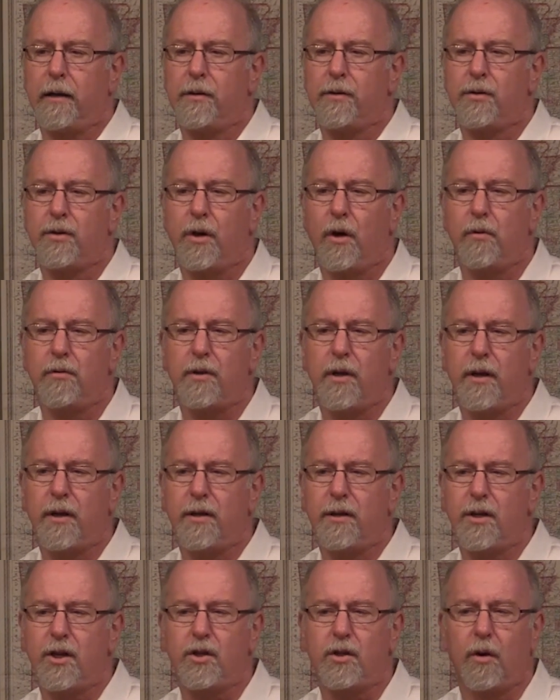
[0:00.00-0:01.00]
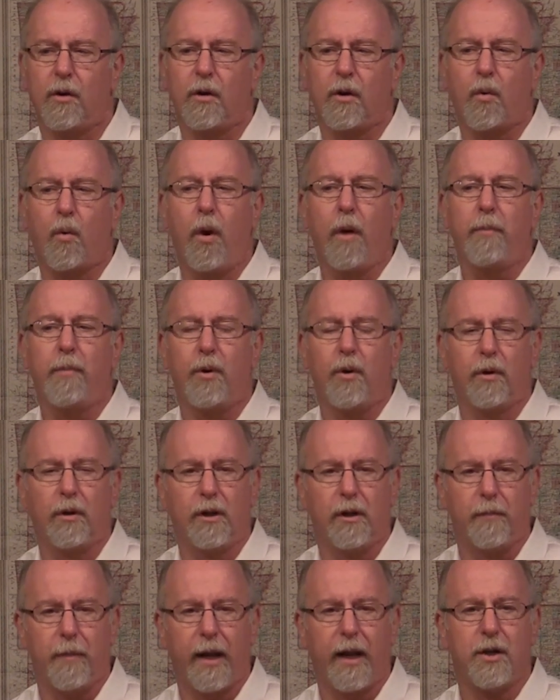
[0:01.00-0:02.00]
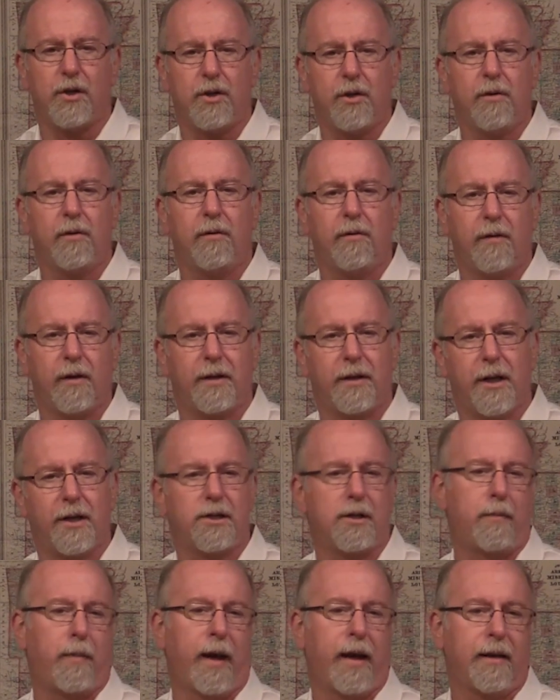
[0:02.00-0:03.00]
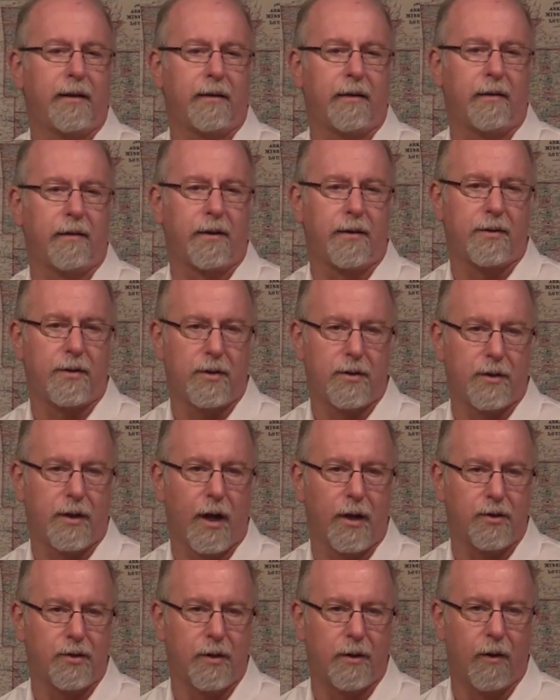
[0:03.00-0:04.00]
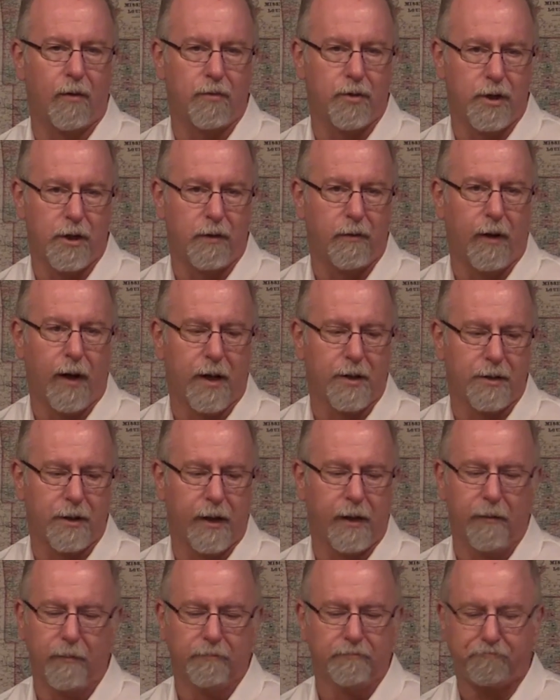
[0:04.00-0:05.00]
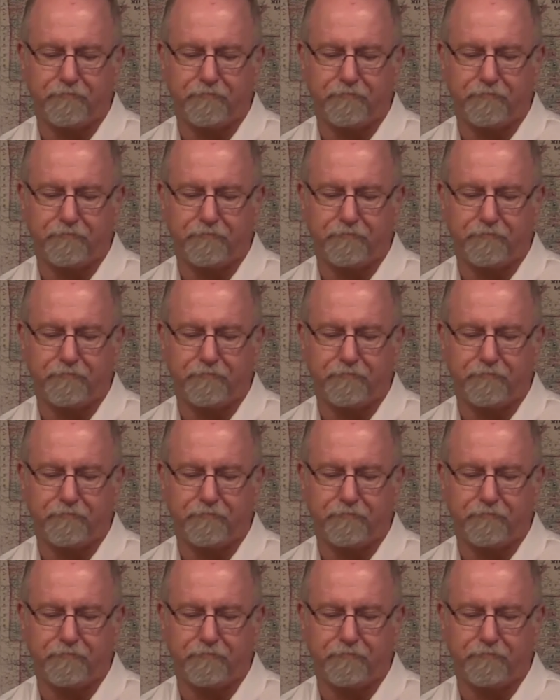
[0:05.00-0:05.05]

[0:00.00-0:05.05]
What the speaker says: So just to equip you a little bit as you anticipate this discussion on generosity,